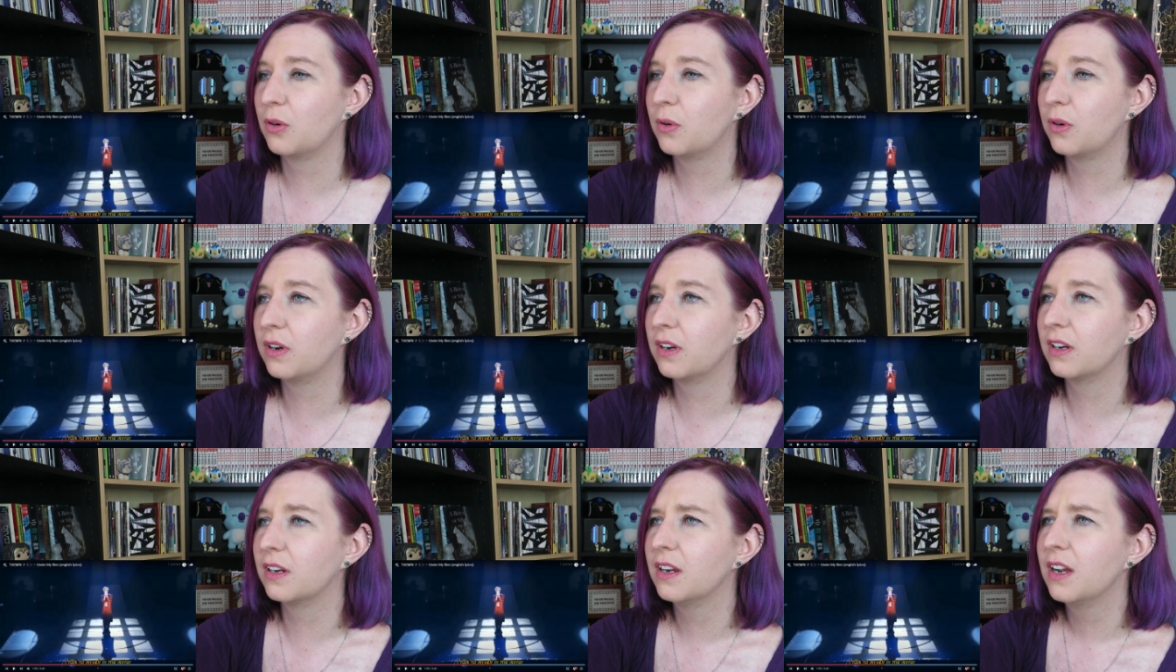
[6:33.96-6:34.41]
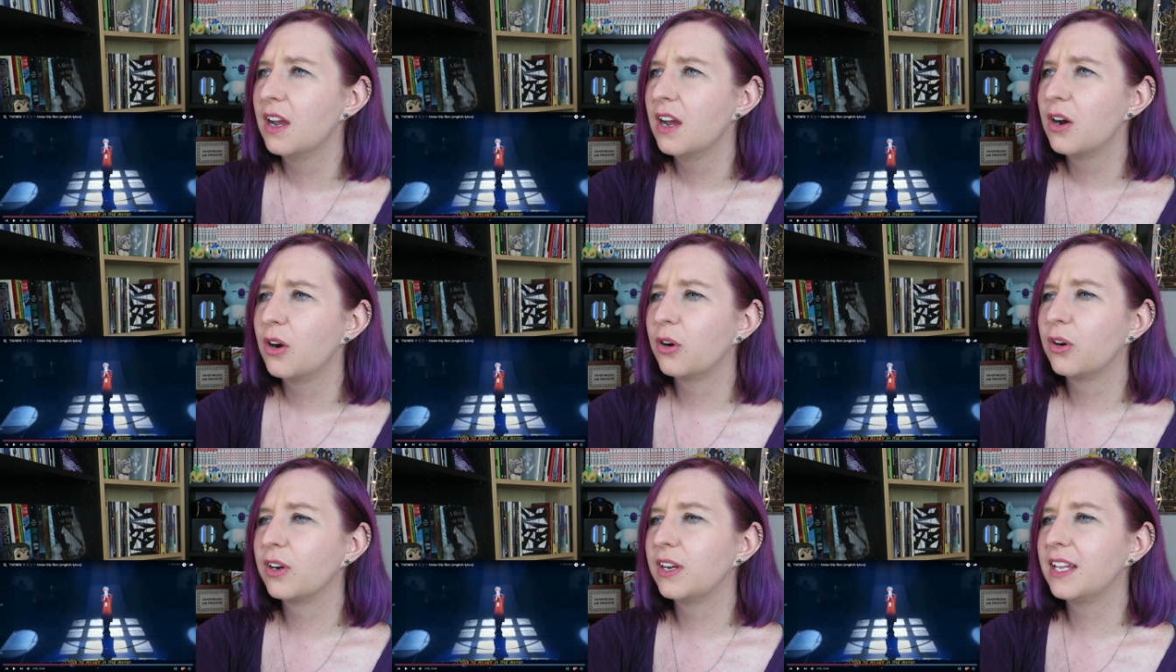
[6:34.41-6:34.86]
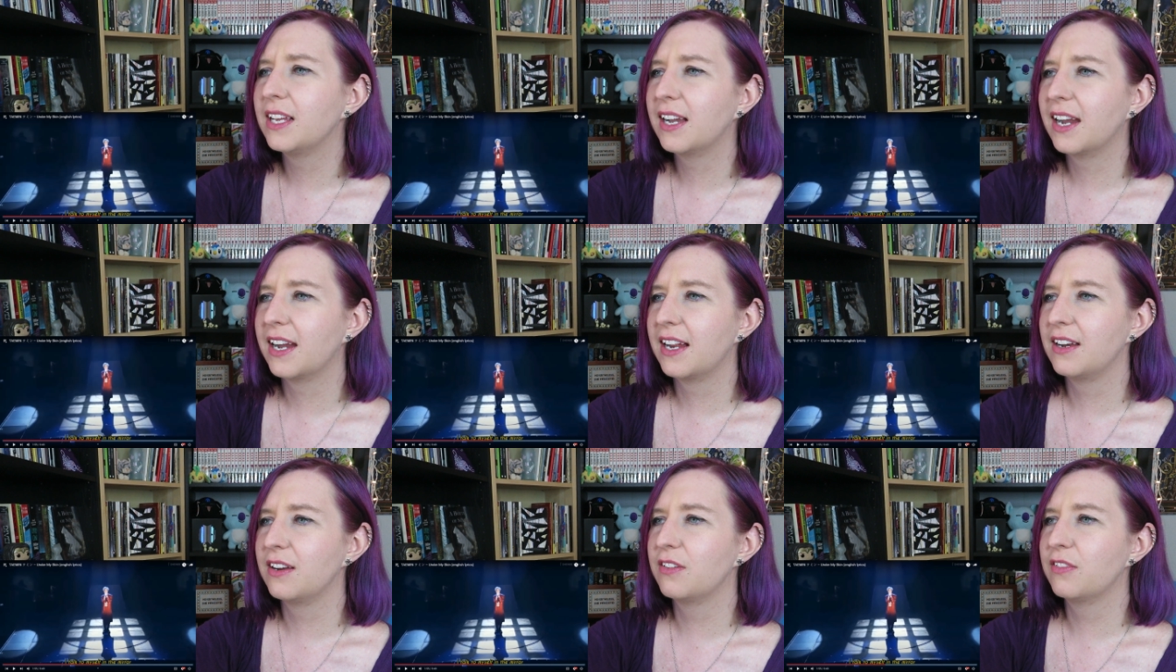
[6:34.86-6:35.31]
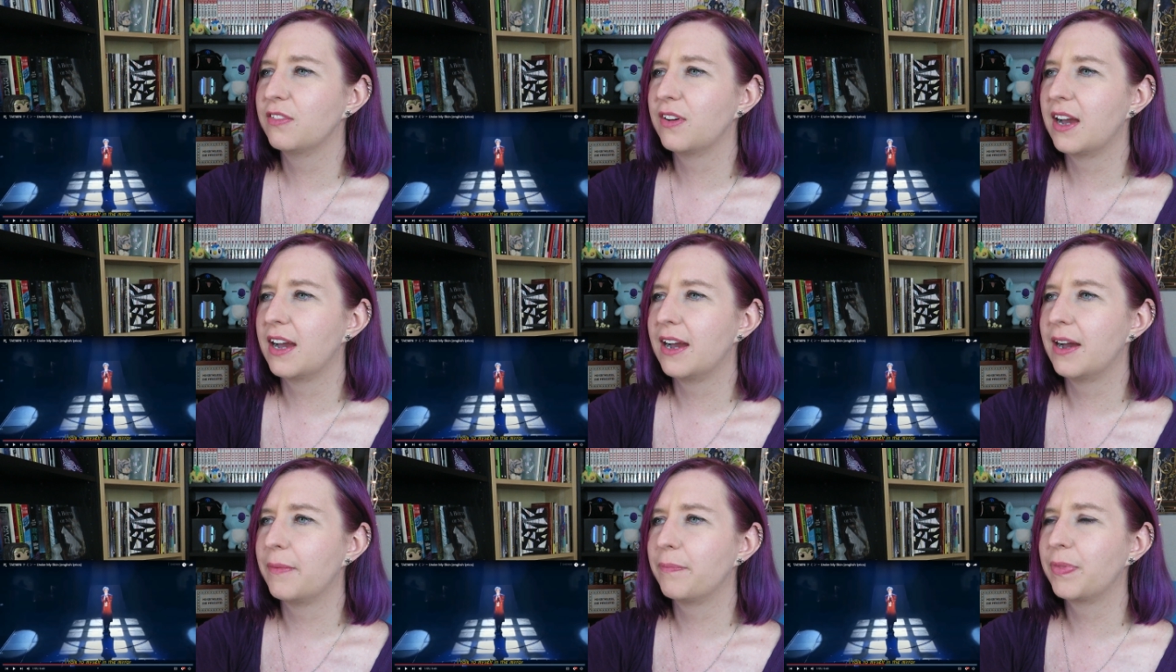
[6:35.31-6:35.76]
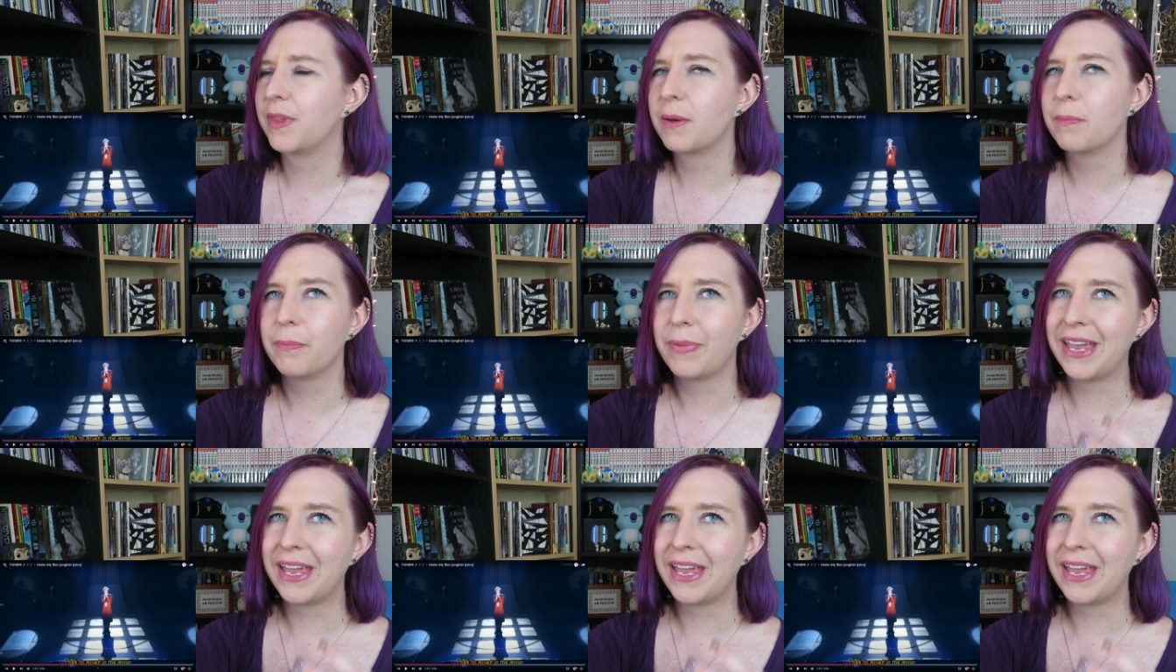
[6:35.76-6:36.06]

Or, or any kind of um,